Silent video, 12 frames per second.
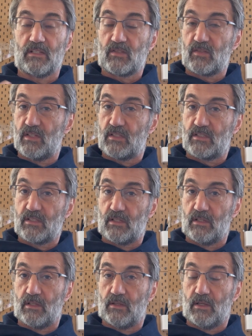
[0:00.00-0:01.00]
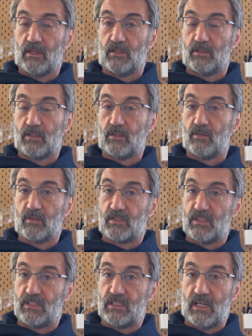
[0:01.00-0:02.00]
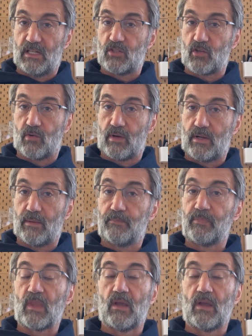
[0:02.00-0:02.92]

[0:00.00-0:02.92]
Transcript: you can do a CT angiogram